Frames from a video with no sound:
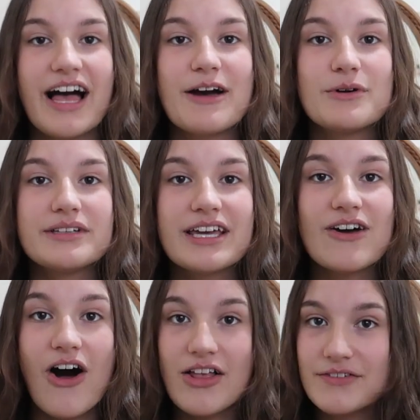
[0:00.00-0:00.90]
I will
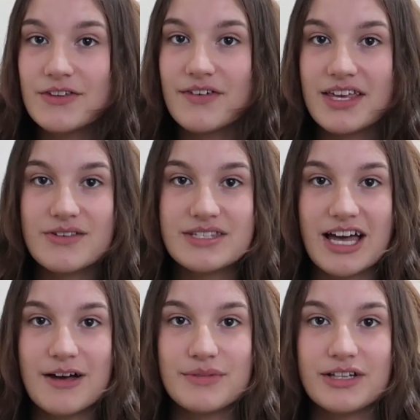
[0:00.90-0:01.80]
link all of the videos
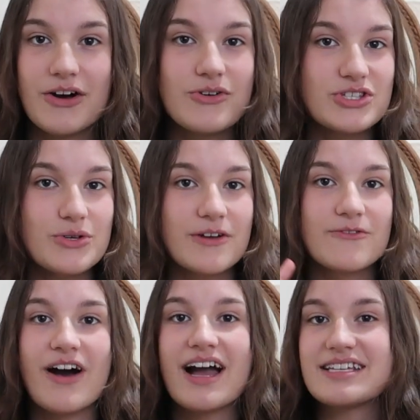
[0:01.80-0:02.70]
down below so you can
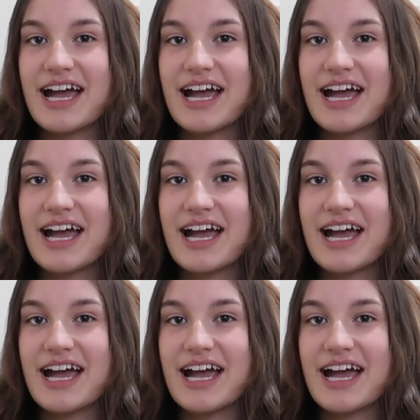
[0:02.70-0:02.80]
find